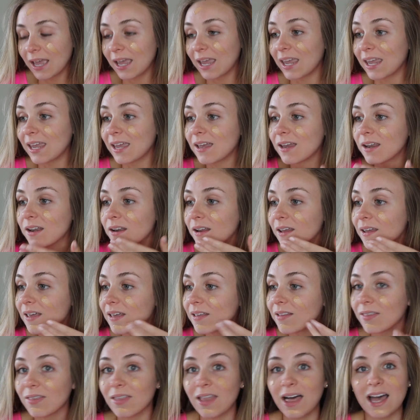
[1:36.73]
and
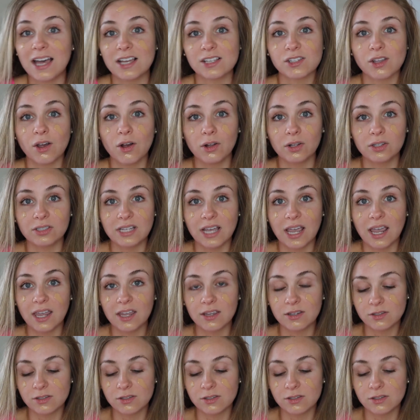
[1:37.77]
it lasts all day.